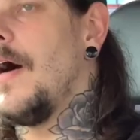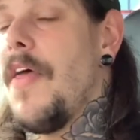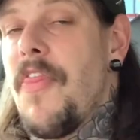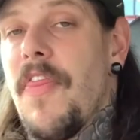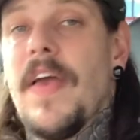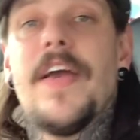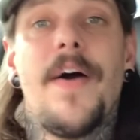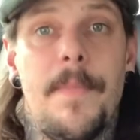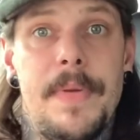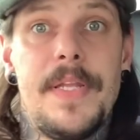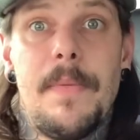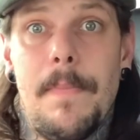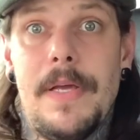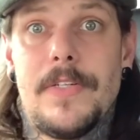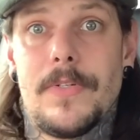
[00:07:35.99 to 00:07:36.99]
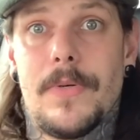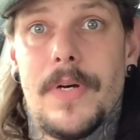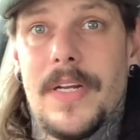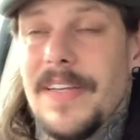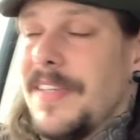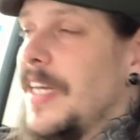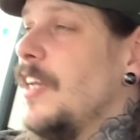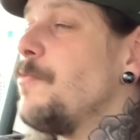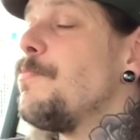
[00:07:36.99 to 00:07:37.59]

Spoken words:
I think I'm in the middle, and I think that's